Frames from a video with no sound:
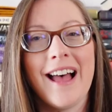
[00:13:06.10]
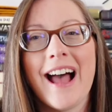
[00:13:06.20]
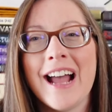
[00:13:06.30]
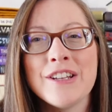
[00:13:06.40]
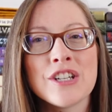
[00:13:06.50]

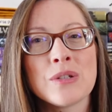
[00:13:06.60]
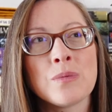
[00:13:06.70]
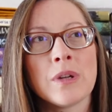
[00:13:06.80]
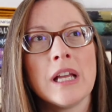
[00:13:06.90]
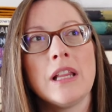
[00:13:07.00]
Uh, I
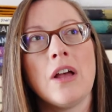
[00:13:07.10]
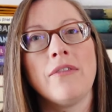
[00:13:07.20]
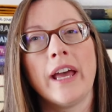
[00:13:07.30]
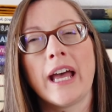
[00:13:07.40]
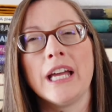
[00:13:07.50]
just really
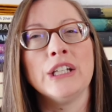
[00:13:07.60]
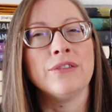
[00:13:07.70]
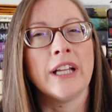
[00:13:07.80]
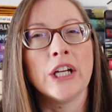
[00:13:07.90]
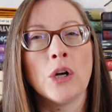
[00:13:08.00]
love that kind
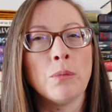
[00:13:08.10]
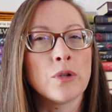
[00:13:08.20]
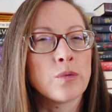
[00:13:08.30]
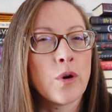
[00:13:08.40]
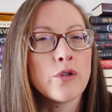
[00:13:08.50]
of like
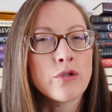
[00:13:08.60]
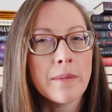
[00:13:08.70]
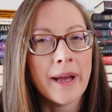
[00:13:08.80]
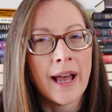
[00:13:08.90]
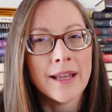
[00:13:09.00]
almost road
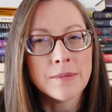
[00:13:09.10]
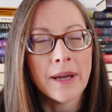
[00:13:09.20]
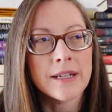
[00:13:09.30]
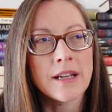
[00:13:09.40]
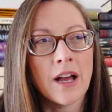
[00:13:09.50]
trip
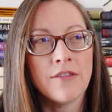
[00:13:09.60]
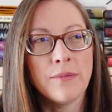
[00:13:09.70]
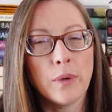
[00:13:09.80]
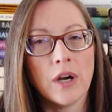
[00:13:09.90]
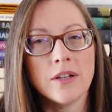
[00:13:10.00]
aspect
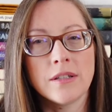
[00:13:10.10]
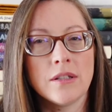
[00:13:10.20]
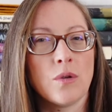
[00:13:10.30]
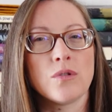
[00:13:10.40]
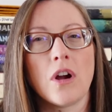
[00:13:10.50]
of books.
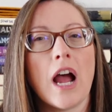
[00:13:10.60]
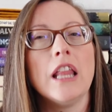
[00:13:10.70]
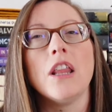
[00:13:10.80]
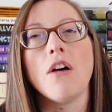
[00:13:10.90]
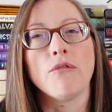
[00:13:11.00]
Those are,
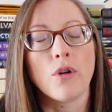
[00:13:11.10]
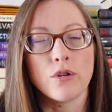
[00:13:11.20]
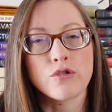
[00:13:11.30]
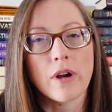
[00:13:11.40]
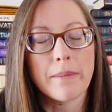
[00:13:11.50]
I love
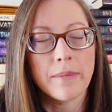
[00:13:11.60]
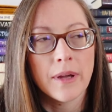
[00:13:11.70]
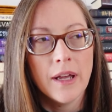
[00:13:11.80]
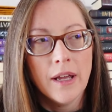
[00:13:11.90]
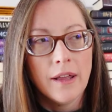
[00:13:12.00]
road trip
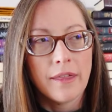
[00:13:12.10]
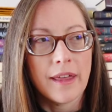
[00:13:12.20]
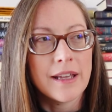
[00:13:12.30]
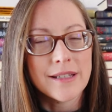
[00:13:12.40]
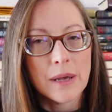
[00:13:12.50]

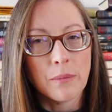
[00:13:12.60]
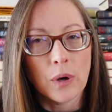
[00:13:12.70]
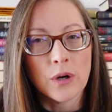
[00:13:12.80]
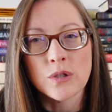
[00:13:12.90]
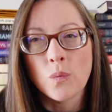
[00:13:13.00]
things in
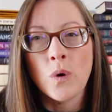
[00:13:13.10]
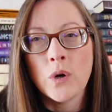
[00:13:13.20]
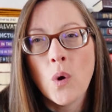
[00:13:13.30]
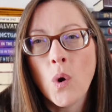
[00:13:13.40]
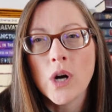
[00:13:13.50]
books.
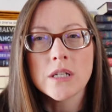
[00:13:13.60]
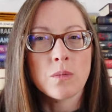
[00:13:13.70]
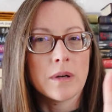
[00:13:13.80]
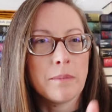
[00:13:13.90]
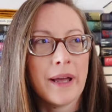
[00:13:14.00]
One
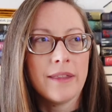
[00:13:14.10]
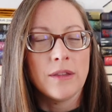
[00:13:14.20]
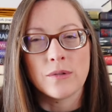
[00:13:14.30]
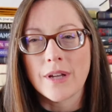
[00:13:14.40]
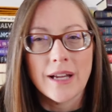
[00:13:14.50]
horse, one
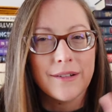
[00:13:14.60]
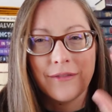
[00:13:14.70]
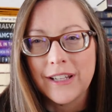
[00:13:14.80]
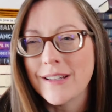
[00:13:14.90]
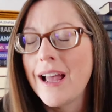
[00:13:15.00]
bed, those kind
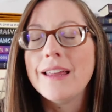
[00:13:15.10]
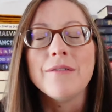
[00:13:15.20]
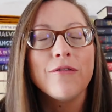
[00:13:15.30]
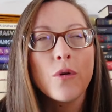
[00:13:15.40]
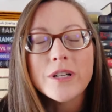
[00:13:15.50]
of things. Uh,
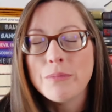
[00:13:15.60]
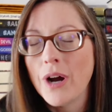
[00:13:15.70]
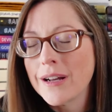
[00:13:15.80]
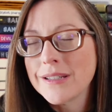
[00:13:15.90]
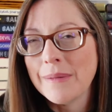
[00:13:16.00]
forced
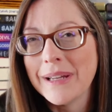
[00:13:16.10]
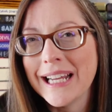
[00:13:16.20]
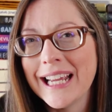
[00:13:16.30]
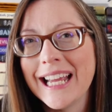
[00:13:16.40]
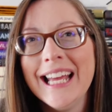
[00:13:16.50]

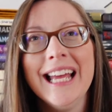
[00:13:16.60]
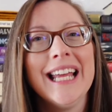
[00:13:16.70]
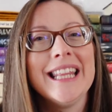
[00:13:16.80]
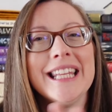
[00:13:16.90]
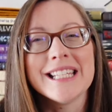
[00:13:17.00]
proximity,
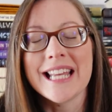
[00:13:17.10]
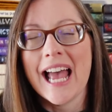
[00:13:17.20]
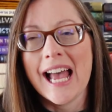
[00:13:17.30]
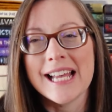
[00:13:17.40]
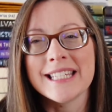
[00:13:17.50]
this
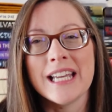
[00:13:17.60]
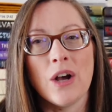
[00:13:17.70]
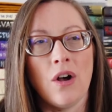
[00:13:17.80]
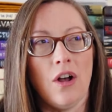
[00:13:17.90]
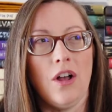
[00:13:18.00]
has
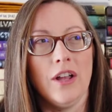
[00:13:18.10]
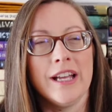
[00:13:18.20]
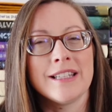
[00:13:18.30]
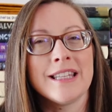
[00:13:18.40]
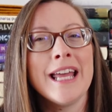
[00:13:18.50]
it all.
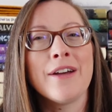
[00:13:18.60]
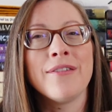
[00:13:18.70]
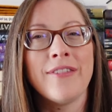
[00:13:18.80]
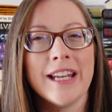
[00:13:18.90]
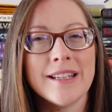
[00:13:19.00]
It's like a
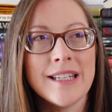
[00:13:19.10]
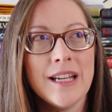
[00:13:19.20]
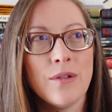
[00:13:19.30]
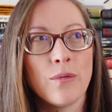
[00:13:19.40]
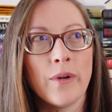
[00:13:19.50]

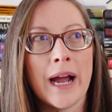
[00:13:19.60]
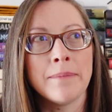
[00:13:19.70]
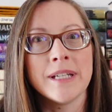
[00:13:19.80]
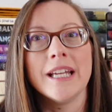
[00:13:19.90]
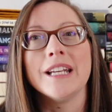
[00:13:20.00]
fantasy
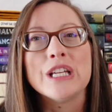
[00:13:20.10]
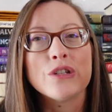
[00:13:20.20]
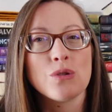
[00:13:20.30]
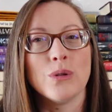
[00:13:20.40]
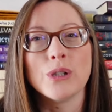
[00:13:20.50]
wrapped in a
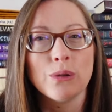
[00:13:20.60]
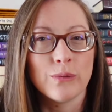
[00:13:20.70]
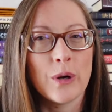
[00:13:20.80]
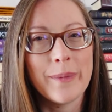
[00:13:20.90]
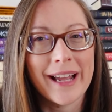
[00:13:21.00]

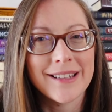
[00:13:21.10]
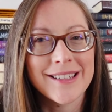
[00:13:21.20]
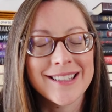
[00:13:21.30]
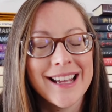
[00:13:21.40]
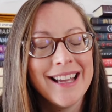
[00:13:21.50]
historical
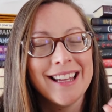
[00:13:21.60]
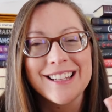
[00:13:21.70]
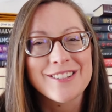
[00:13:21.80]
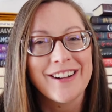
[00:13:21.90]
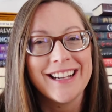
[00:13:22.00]
romance.
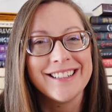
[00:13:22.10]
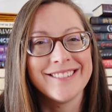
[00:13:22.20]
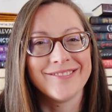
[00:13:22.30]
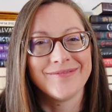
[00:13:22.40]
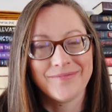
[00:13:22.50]
It's great
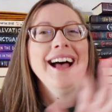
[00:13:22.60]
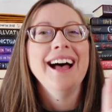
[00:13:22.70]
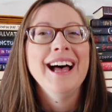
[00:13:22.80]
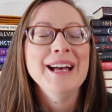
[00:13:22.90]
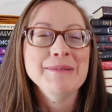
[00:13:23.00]

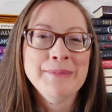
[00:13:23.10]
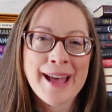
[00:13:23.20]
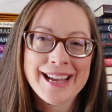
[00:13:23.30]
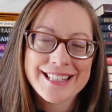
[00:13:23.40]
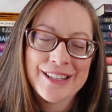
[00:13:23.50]

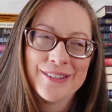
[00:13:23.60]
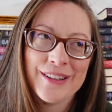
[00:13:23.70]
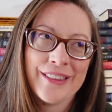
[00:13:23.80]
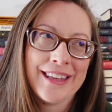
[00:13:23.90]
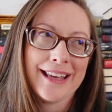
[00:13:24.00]
back
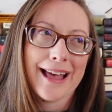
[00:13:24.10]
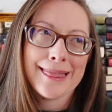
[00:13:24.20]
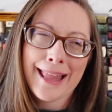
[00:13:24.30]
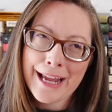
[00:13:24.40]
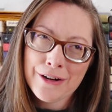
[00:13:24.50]
to the
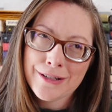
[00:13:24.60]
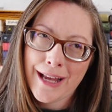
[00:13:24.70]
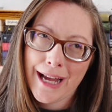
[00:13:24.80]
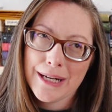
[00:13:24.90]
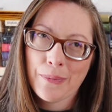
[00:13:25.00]
lighter
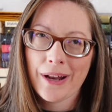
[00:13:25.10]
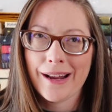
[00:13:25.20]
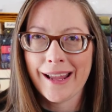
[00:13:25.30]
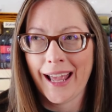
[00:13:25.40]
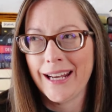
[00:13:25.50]
side,
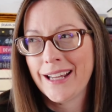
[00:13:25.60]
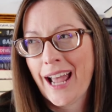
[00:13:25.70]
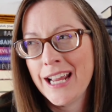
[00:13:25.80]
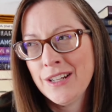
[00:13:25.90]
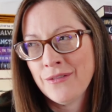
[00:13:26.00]
but again,
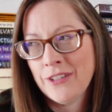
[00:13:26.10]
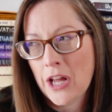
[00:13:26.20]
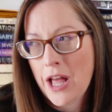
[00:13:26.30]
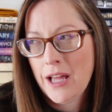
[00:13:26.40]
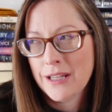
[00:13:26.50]
kind of
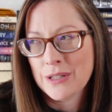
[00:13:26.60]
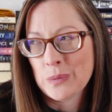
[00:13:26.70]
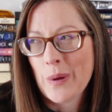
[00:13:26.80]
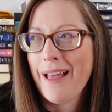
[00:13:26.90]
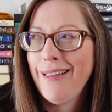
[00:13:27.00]
not
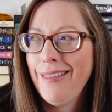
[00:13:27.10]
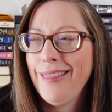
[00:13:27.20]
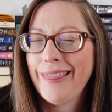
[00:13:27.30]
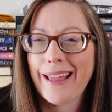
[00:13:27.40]
as well.